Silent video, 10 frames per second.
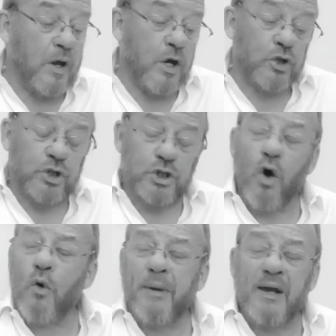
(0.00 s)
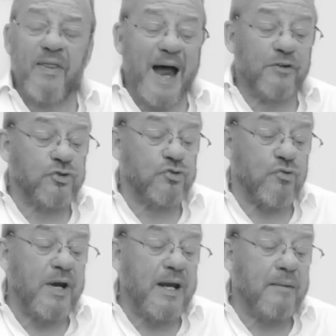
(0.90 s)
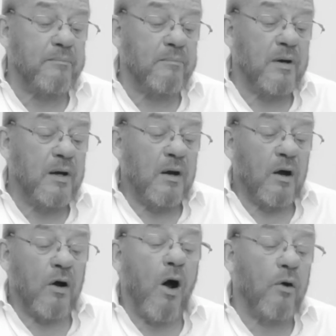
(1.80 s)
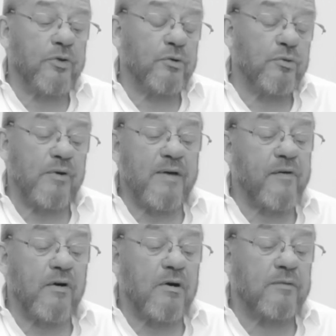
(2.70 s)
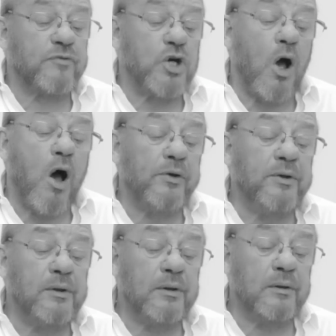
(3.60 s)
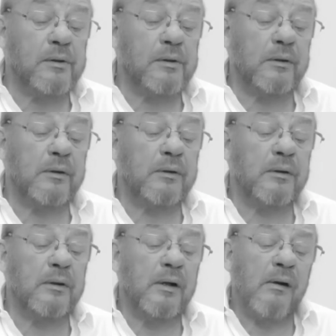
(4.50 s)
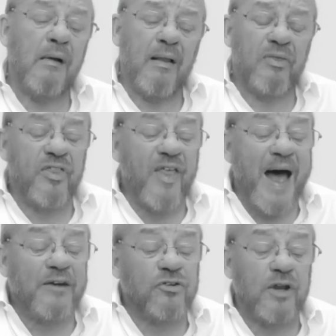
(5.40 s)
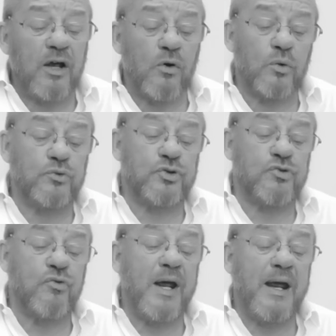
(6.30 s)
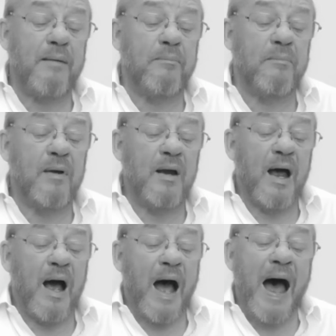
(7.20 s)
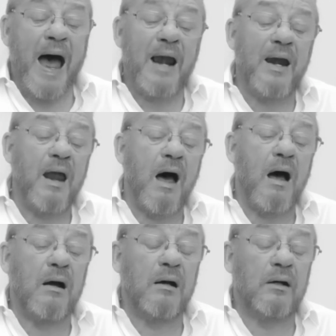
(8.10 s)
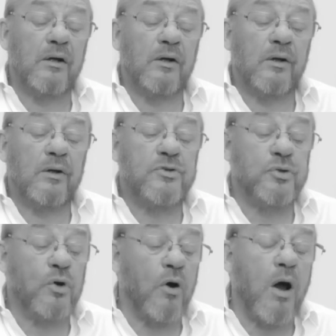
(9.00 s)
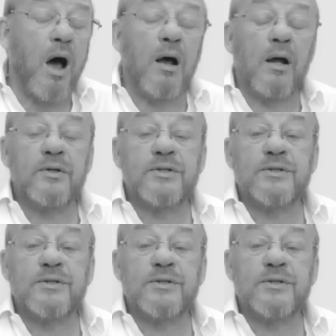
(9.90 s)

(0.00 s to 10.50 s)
Show me that stream called the River of Jordan. That's the old stream I long to cross.